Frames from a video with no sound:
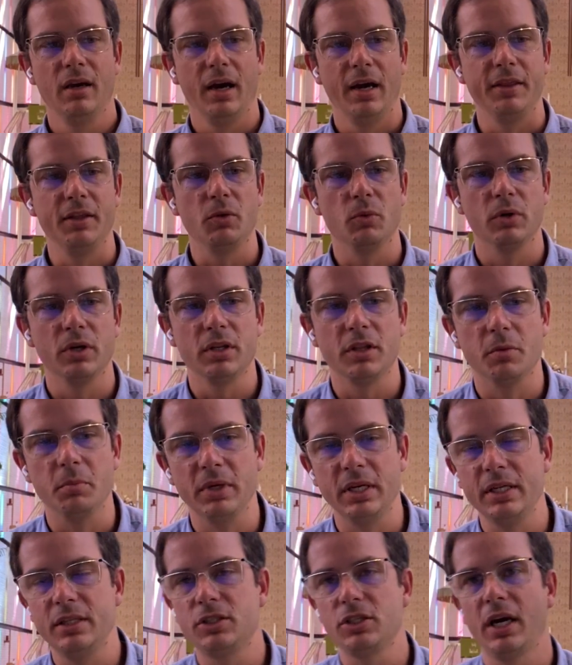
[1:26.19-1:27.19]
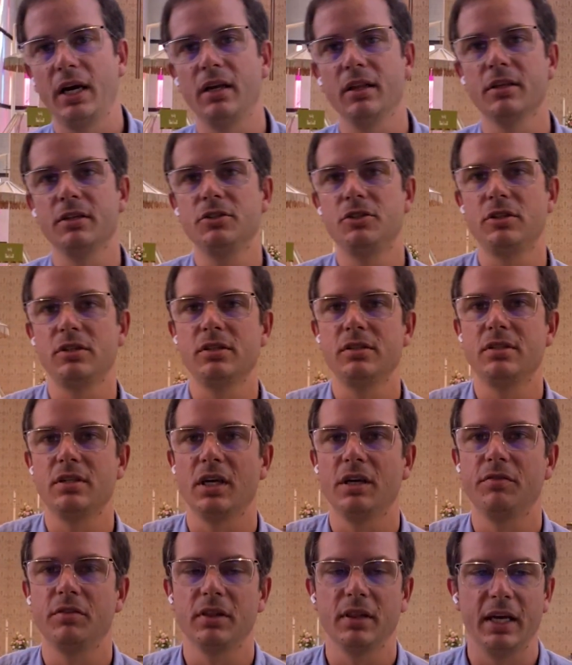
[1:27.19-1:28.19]
I think one of the many challenges
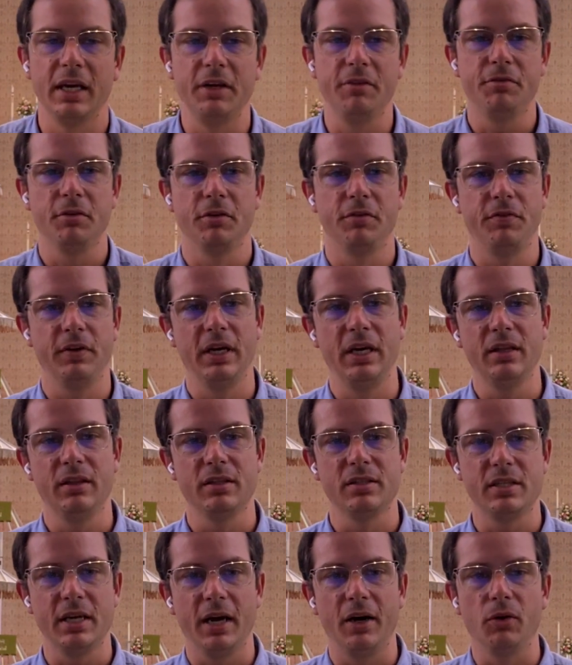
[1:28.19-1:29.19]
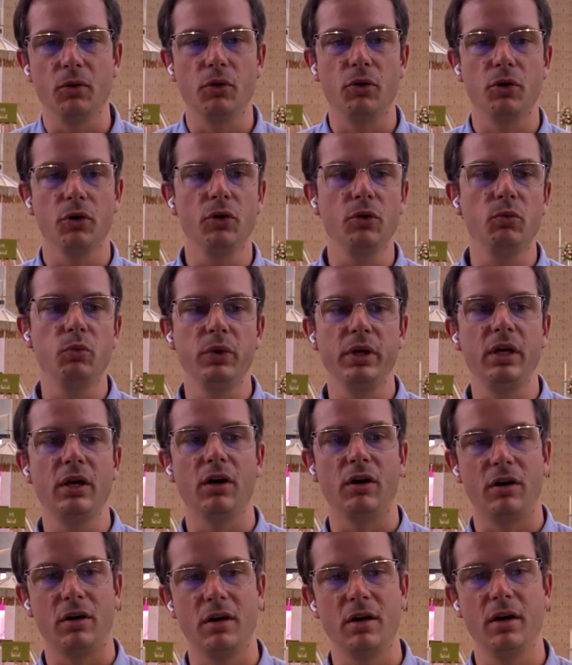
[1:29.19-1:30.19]
of a life of faith is how good we
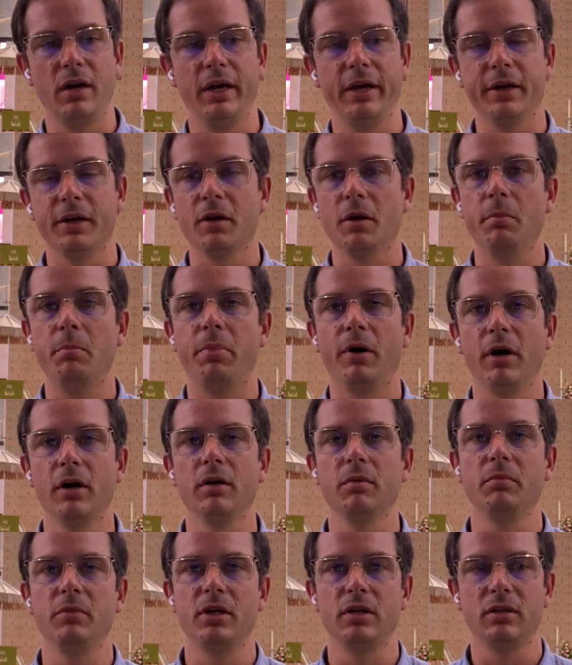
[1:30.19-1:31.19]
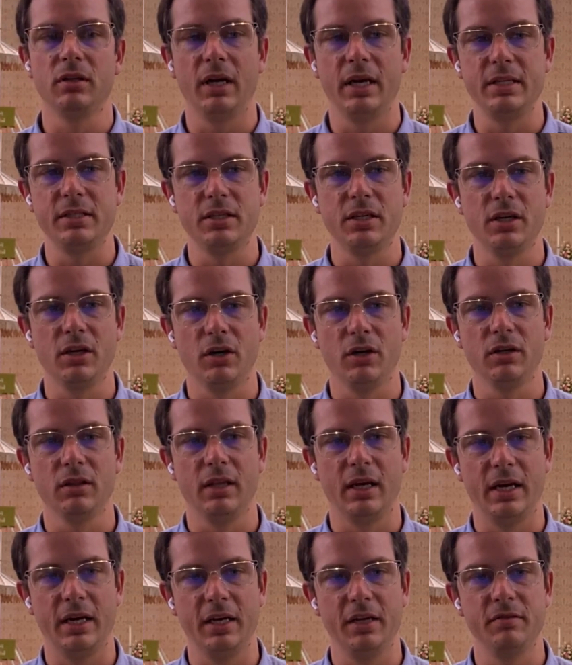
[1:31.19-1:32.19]
are at compartmentalizing our
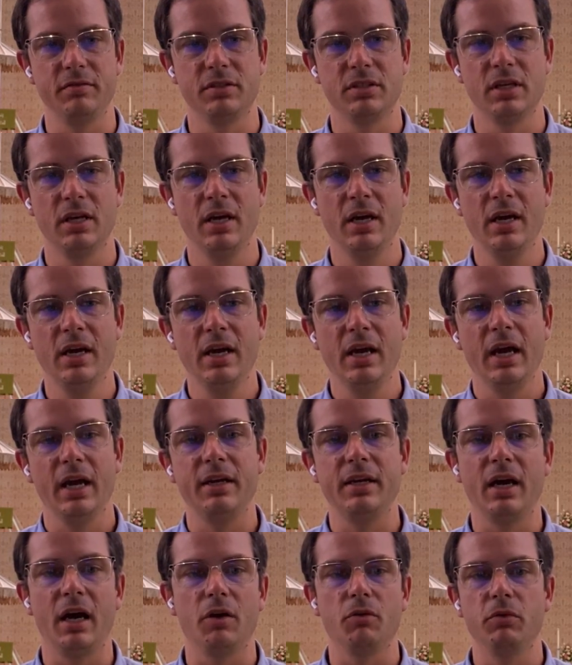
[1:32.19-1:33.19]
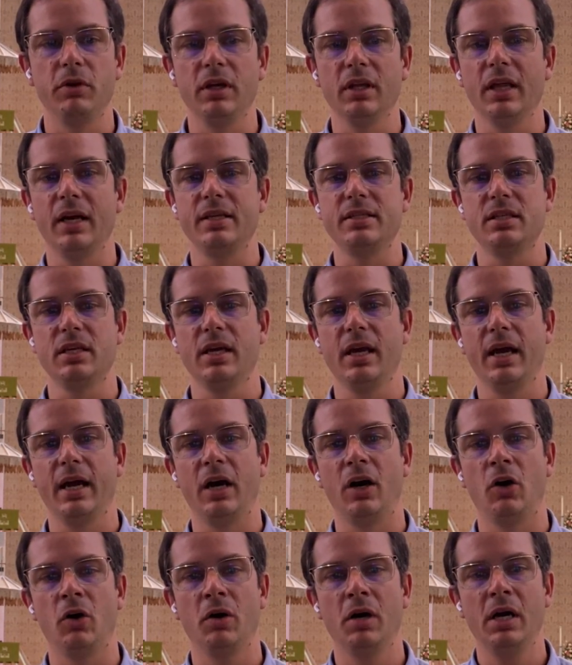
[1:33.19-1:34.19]
lives and not realizing
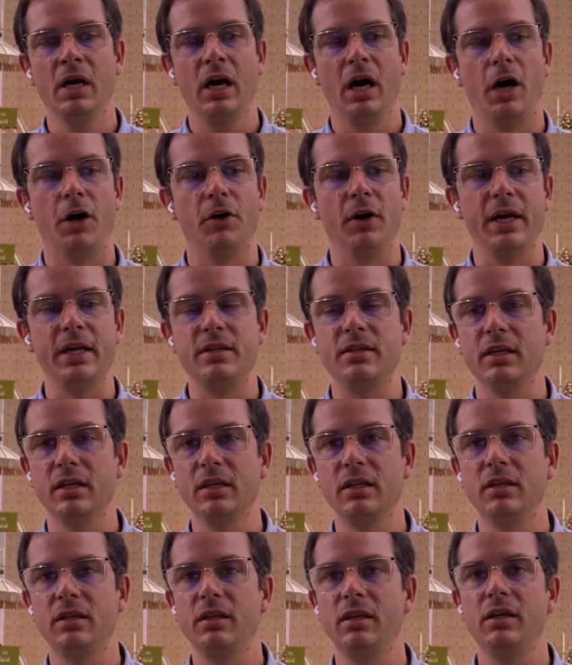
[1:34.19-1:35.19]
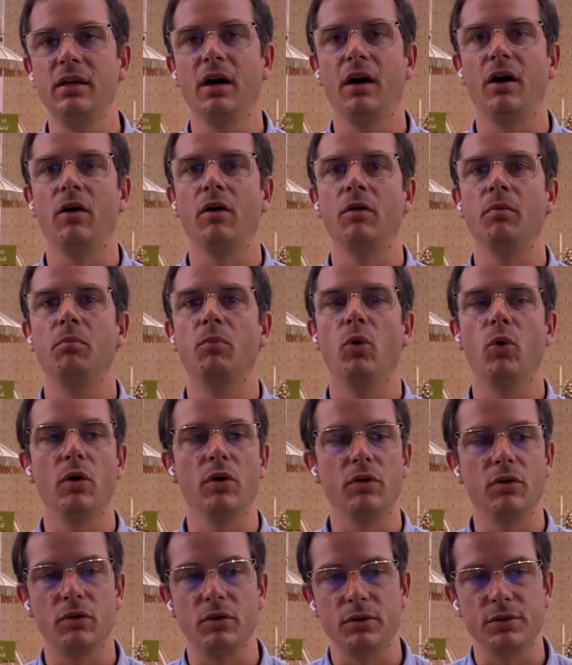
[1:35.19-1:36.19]
how our identity, our
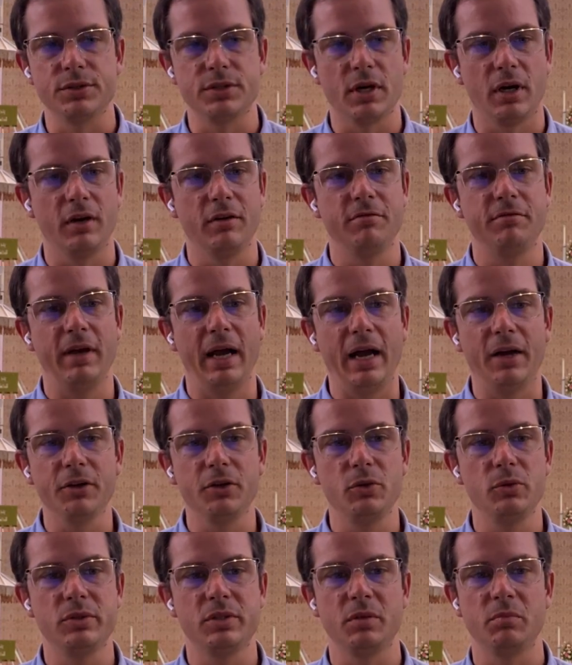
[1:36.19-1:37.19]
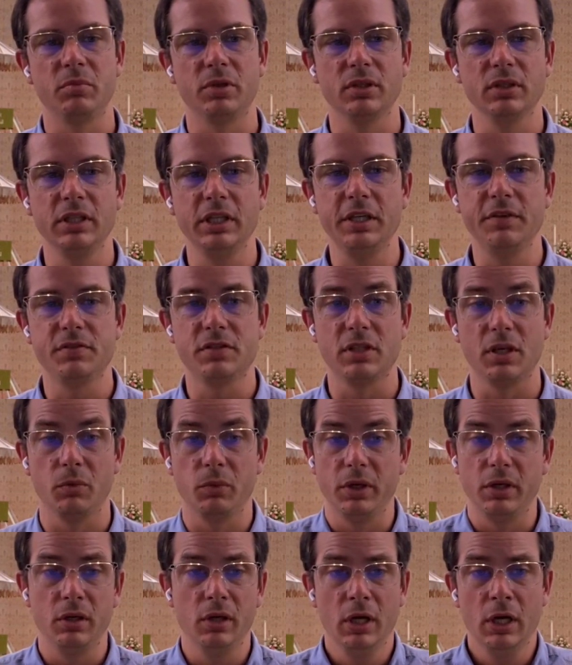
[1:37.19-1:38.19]
morals, our values and beliefs that
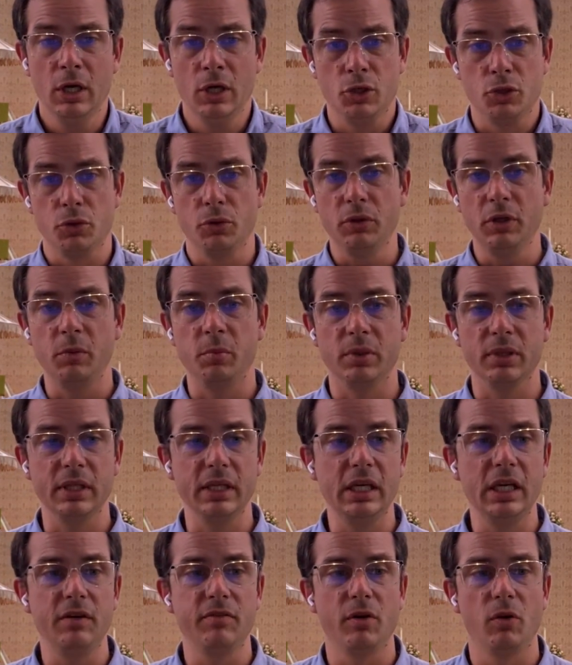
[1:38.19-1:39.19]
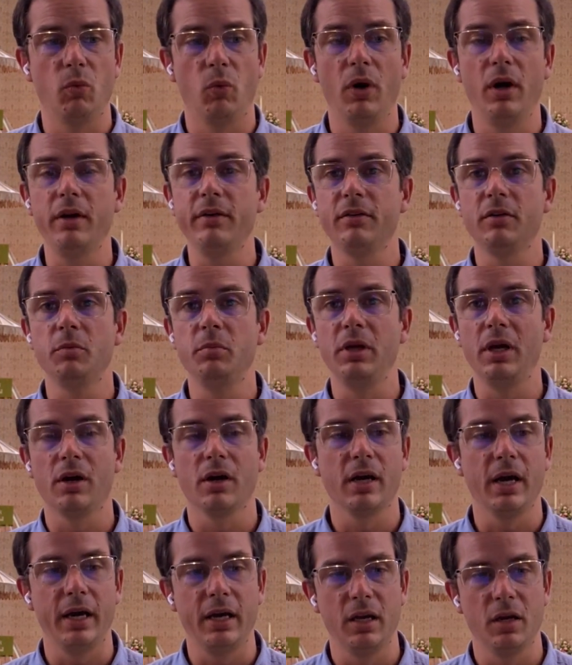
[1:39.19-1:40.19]
we truly believe and want to be our
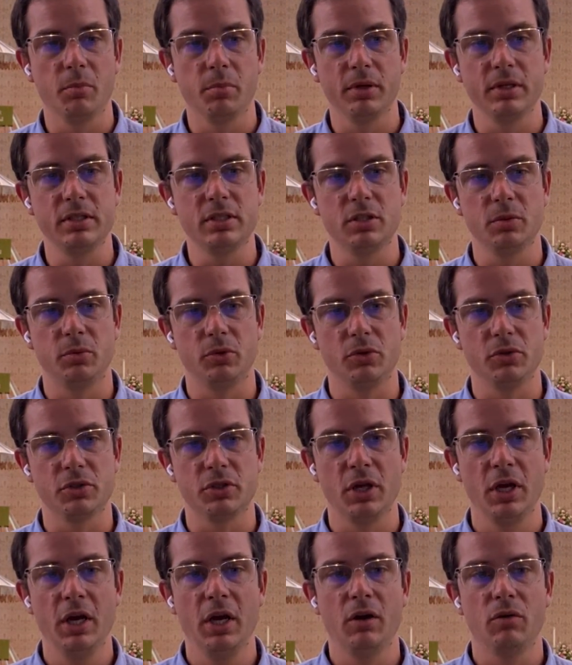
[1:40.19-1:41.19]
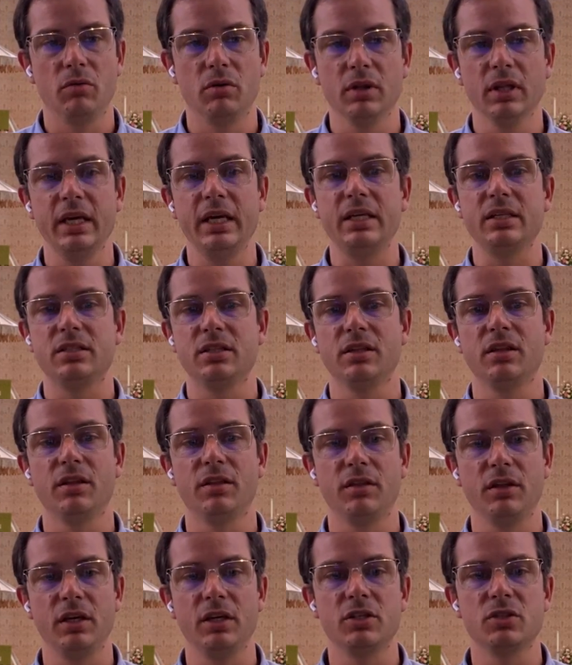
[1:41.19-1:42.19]
guiding principles relate to the
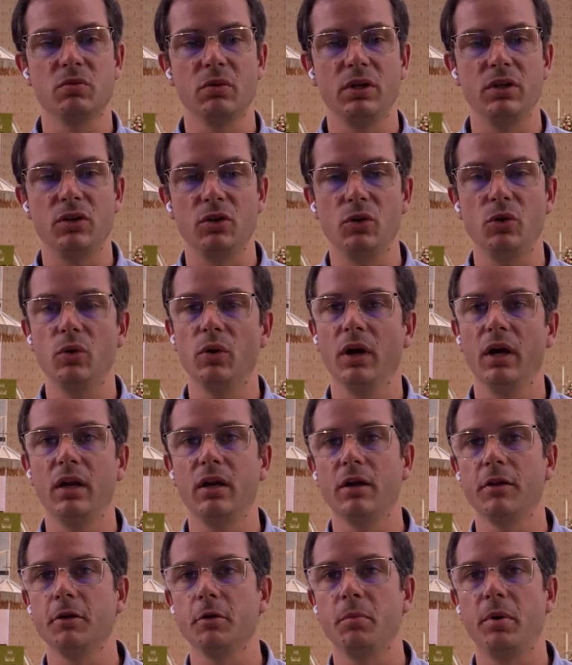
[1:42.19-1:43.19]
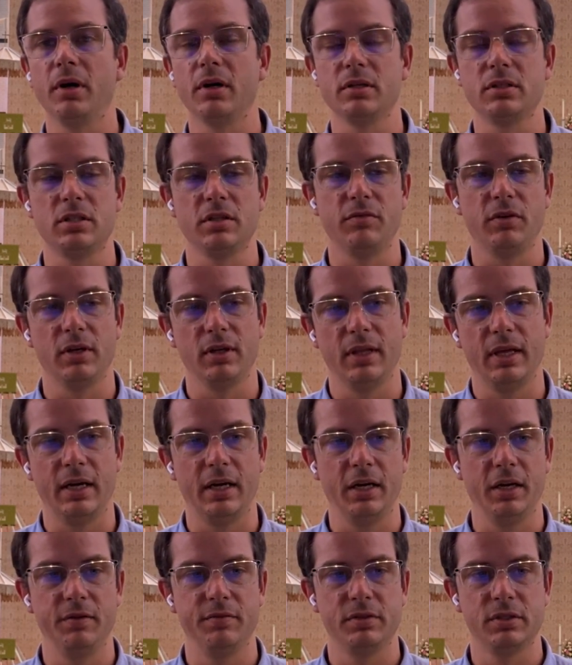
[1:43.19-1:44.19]
things we do in other parts of our
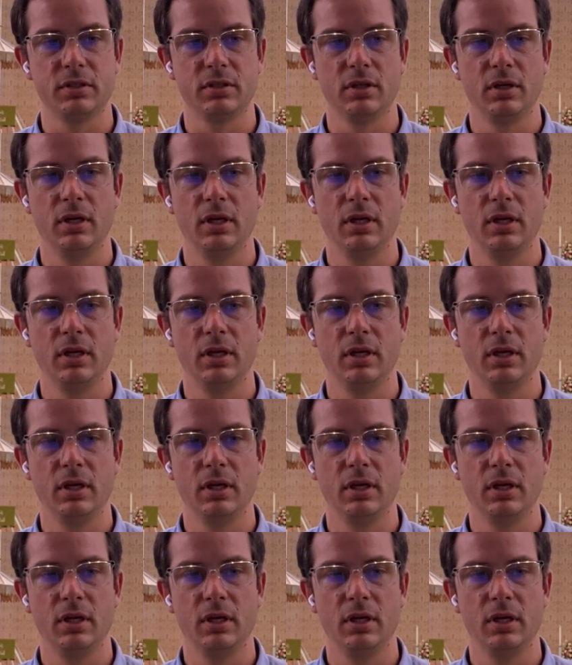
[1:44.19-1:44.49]
lives.